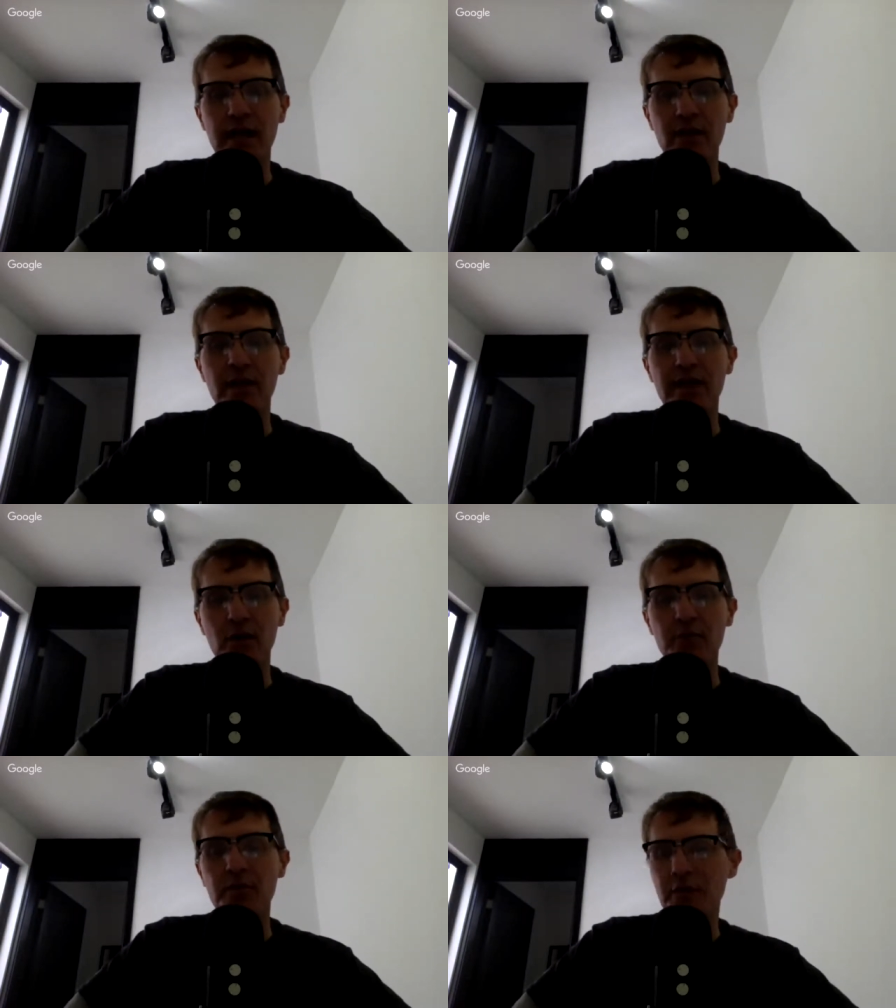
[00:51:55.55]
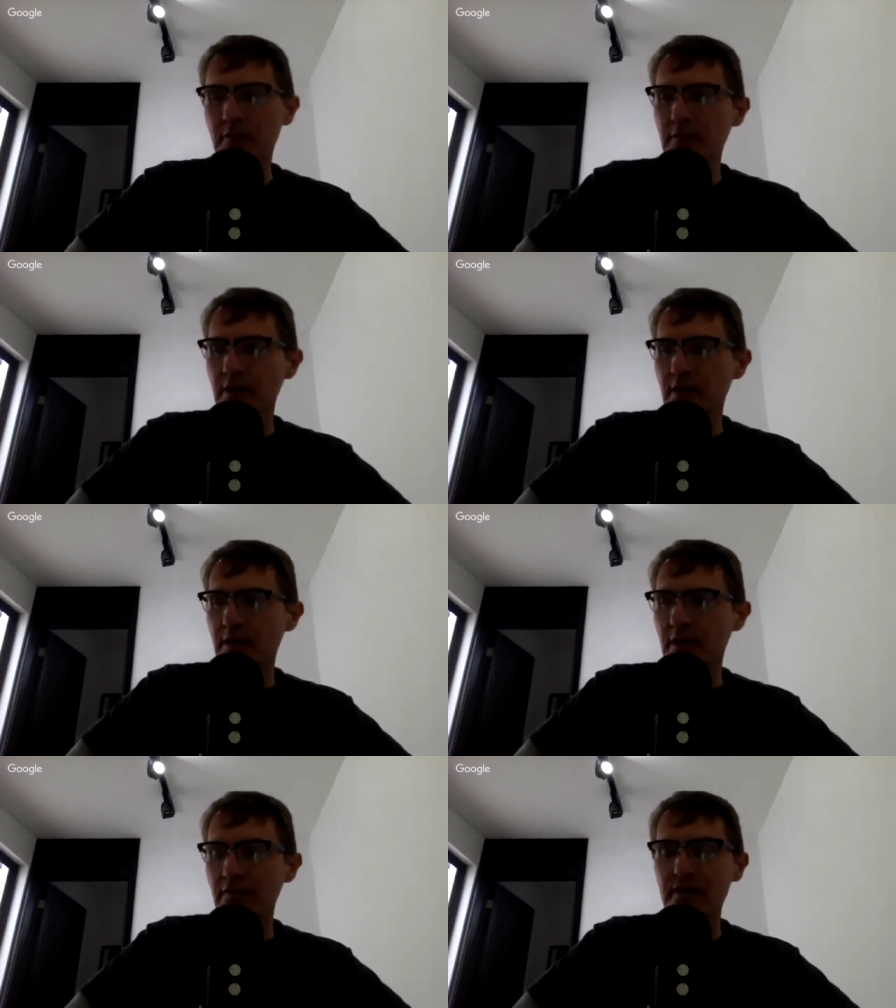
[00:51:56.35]
and then help them
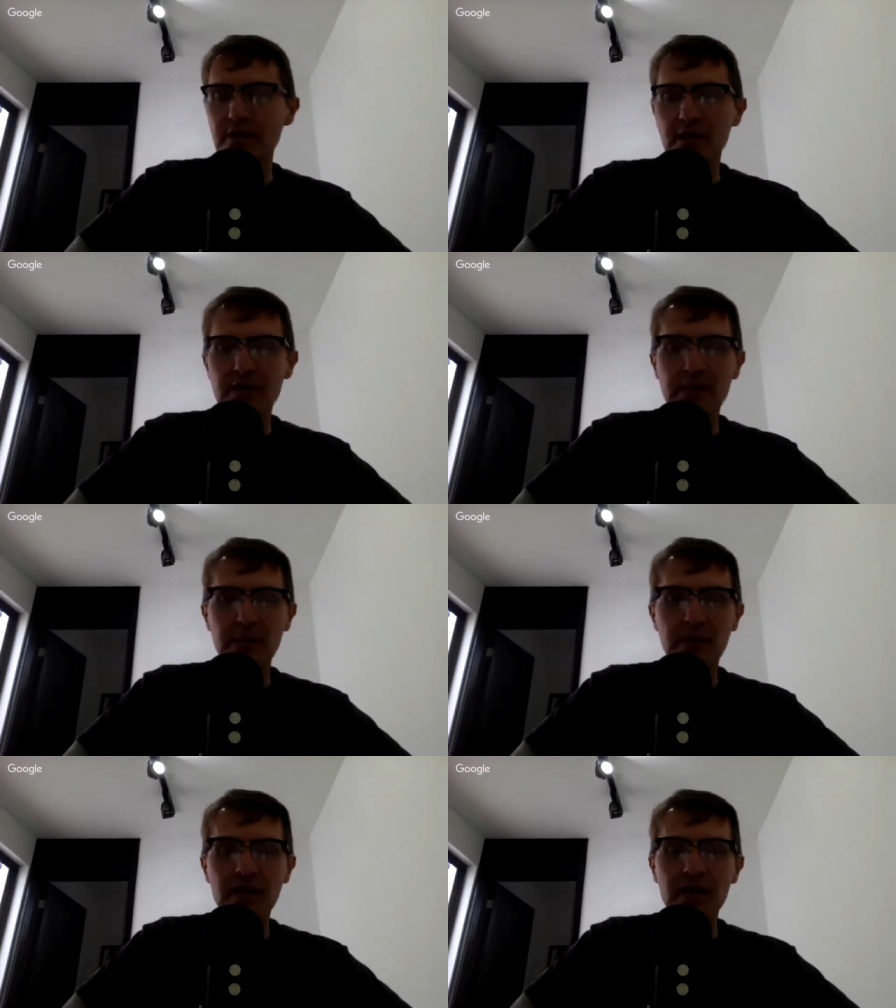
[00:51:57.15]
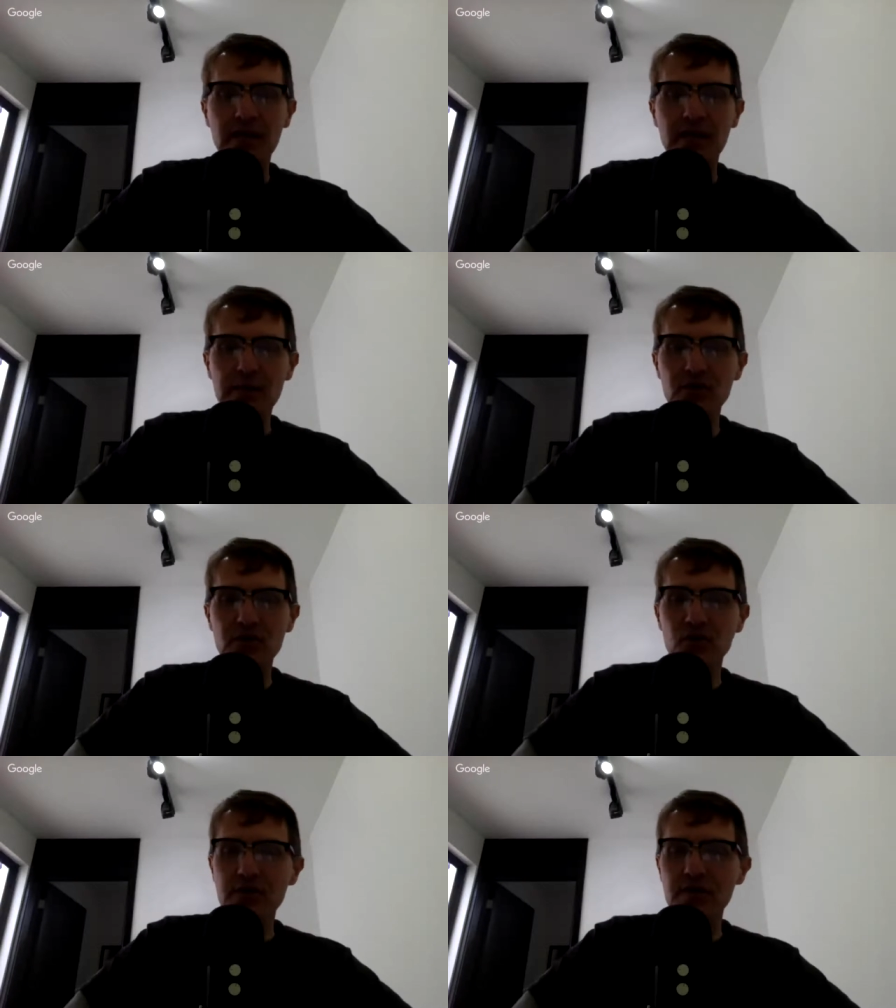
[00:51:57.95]
uh, facilitate making the
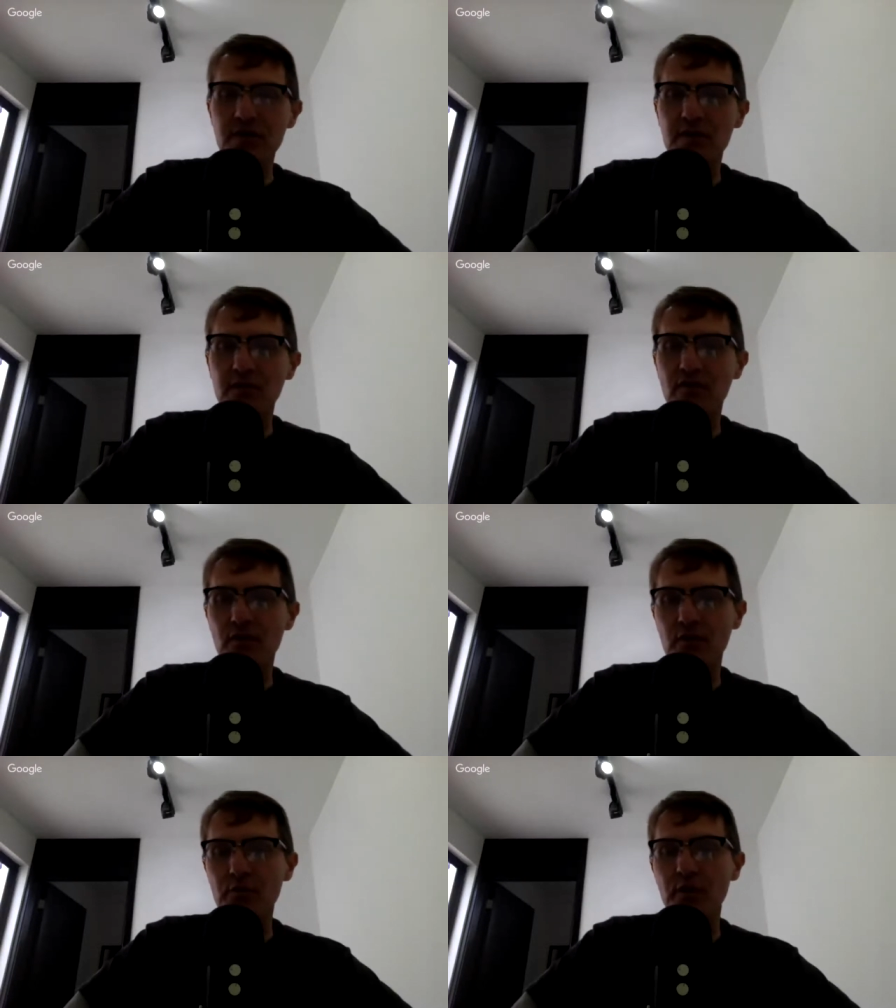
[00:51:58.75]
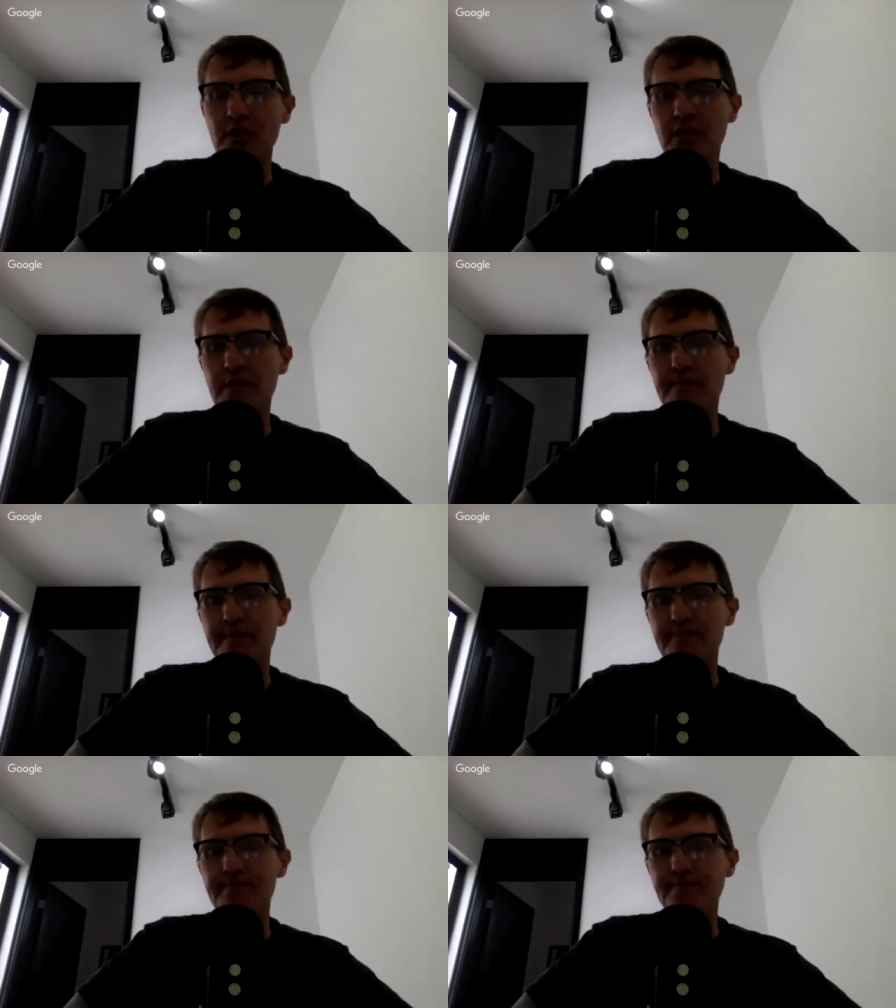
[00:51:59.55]
best choices for their
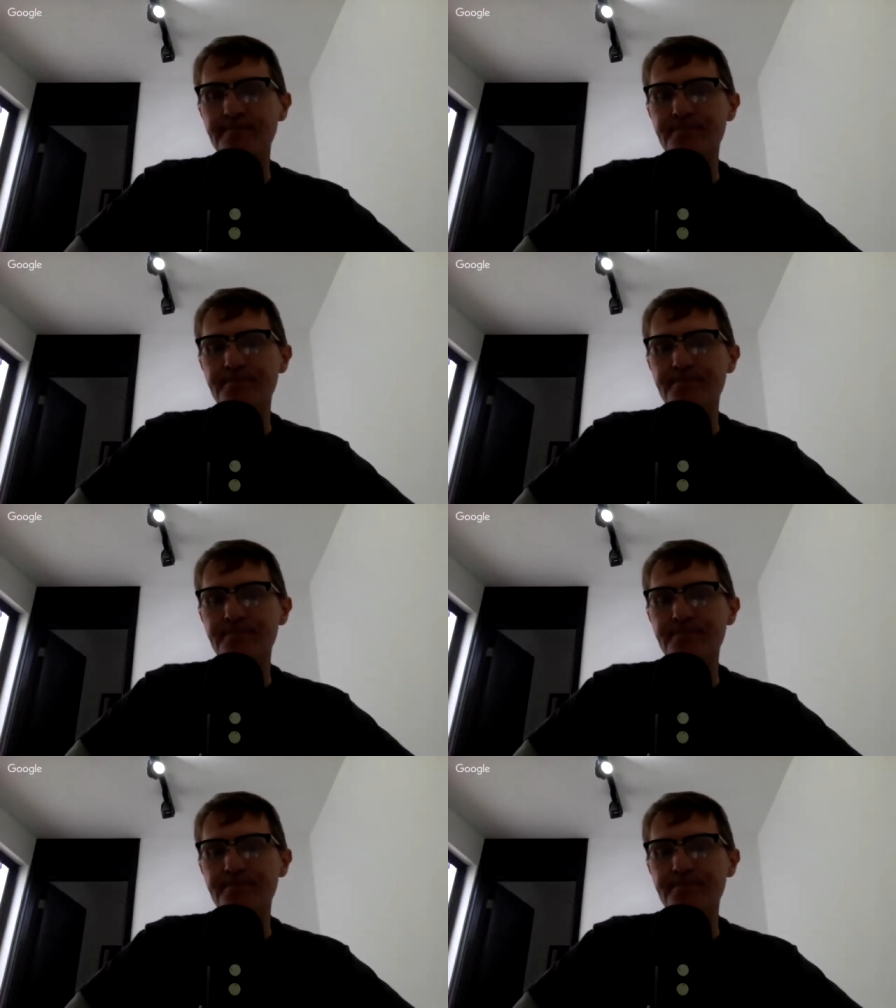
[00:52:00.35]
project